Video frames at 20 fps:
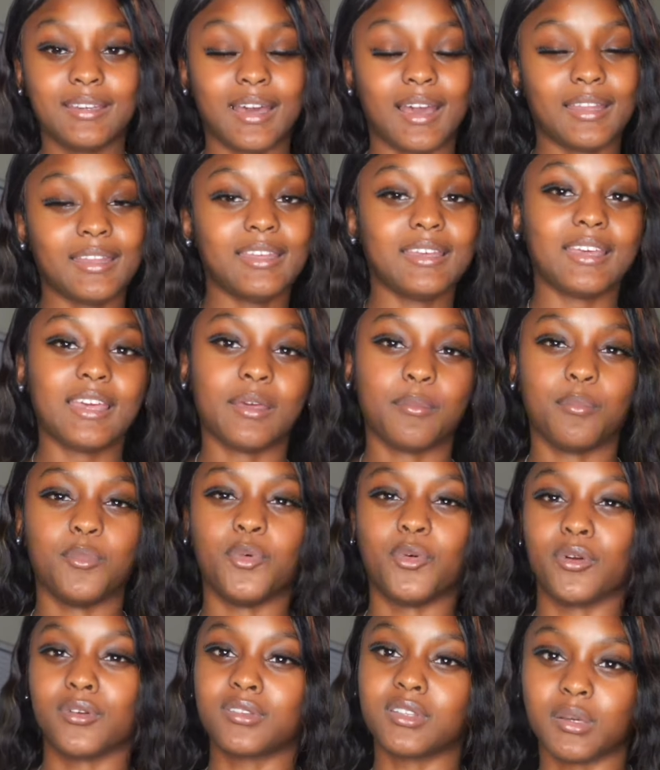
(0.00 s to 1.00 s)
I didn't get
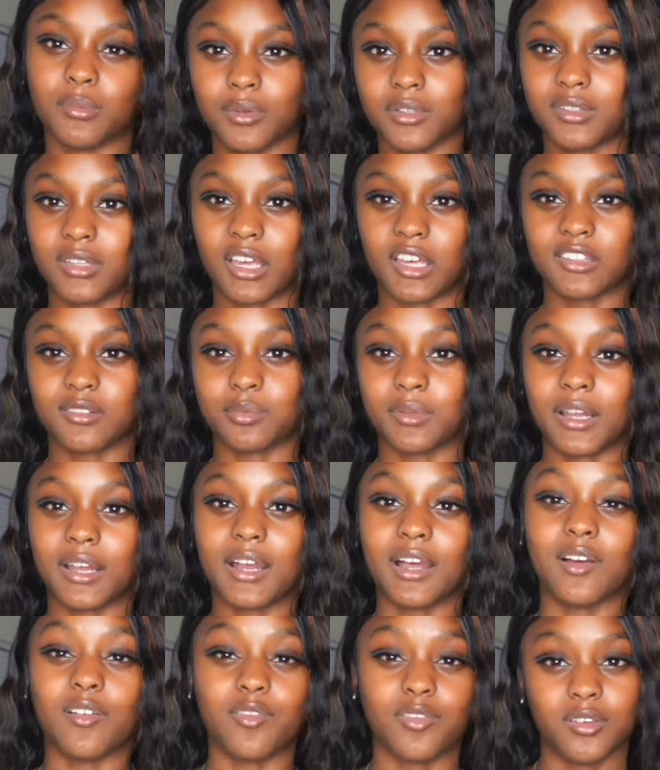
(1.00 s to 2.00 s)
more summer tops, but I
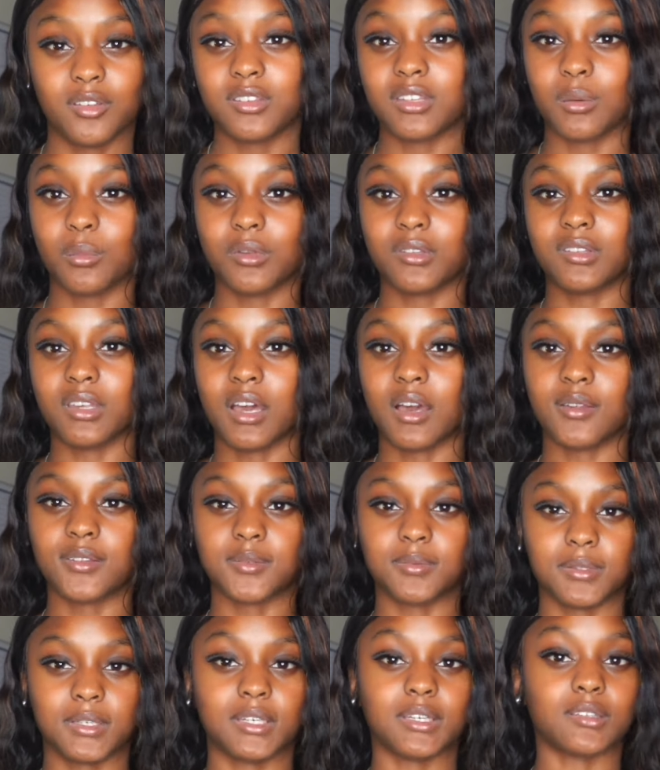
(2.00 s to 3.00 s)
got a few summer
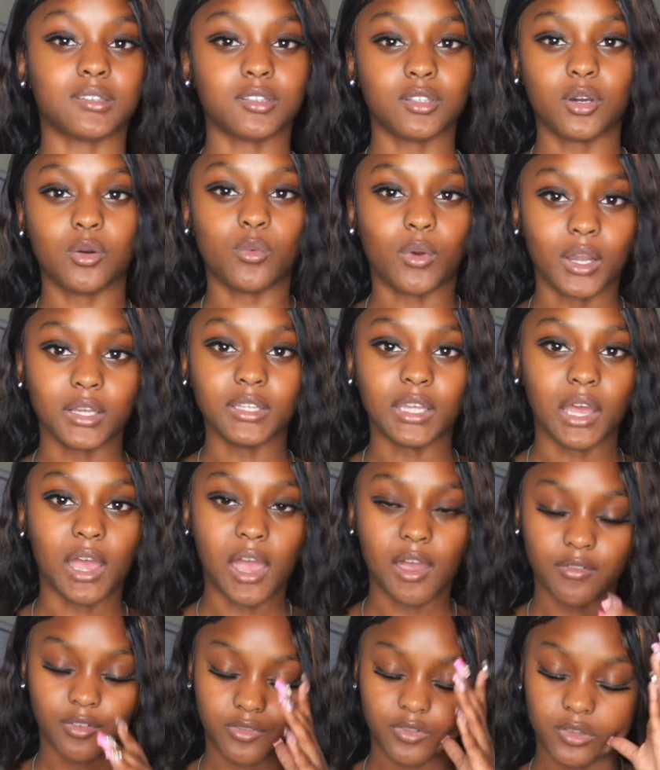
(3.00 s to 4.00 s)
tops because, you know, why not
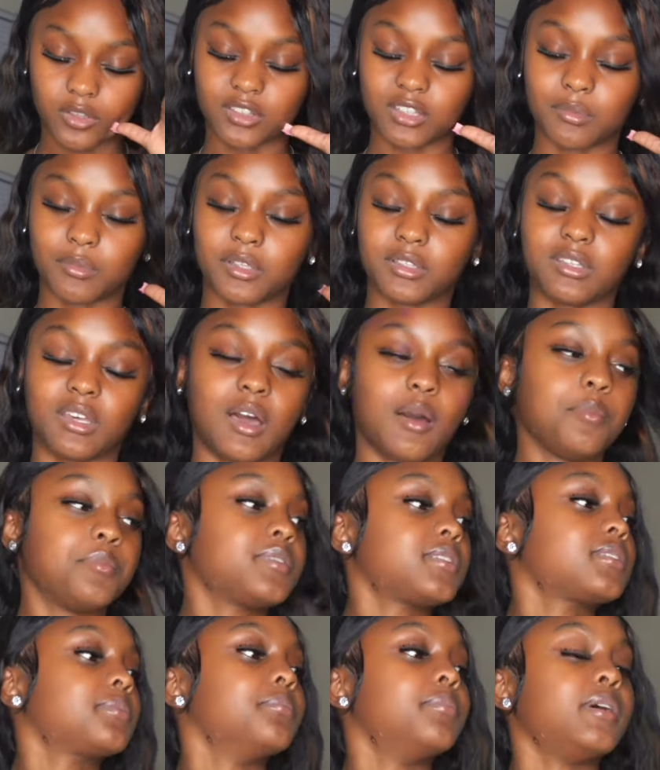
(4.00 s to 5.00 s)
have a few summer
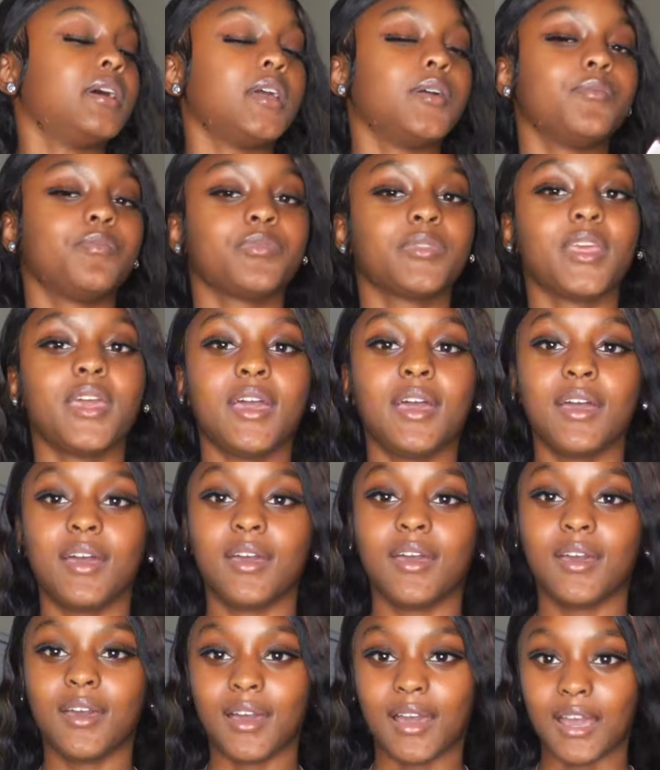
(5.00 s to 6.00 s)
tops? But
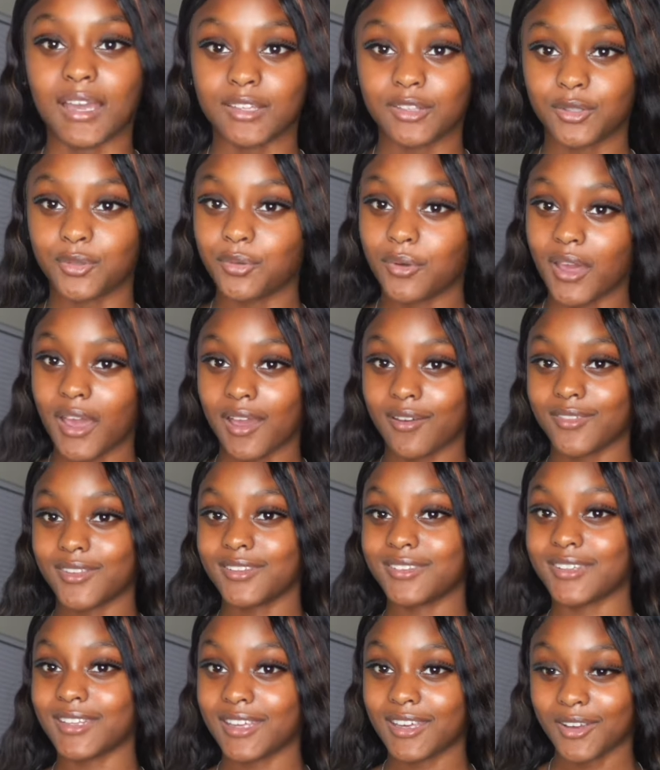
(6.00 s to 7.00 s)
I do have
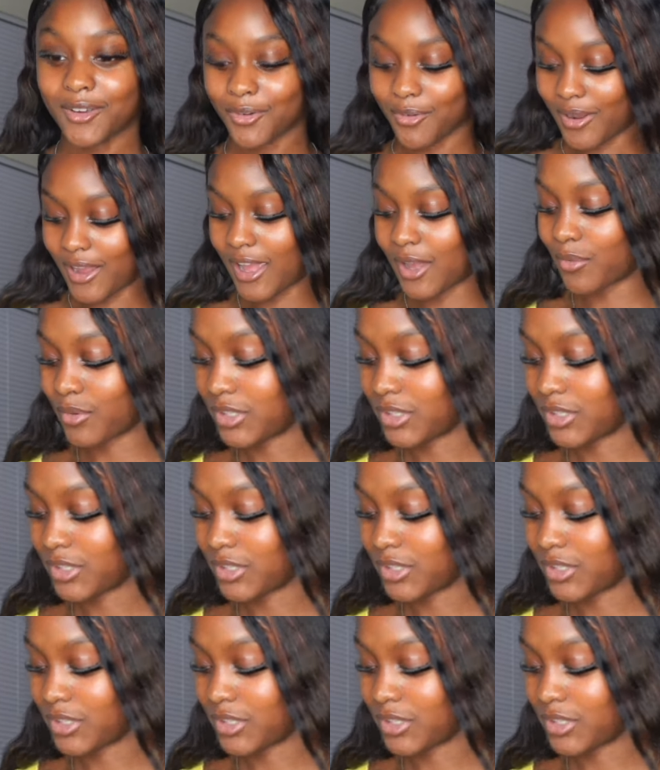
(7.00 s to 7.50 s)
this in gray,